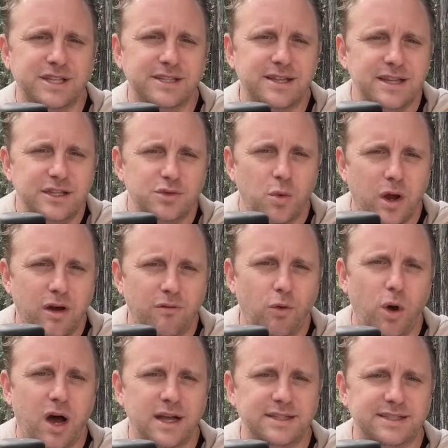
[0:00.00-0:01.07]
that these one of
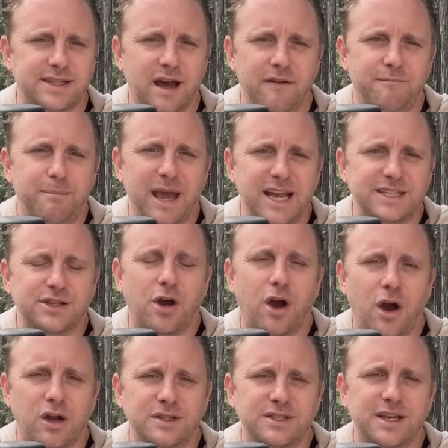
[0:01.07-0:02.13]
ones of base
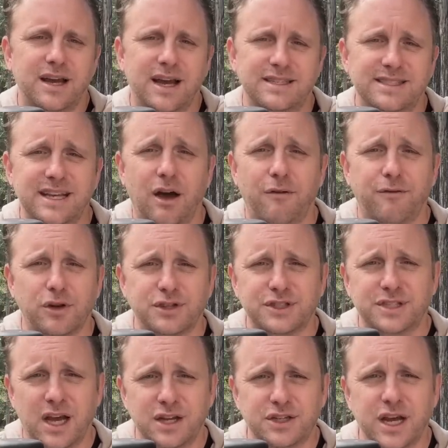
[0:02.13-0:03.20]
cards uh, sell for
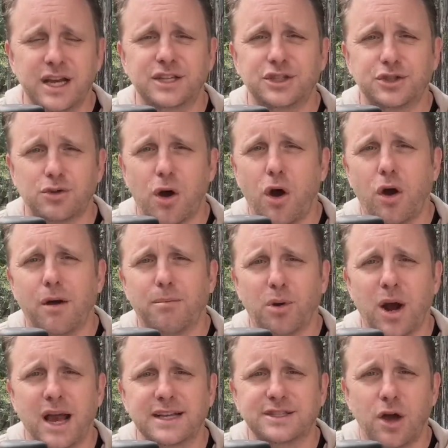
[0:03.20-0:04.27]
such a strong
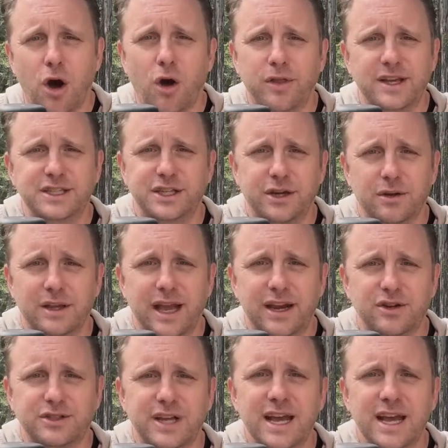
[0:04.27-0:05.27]
price all these year later.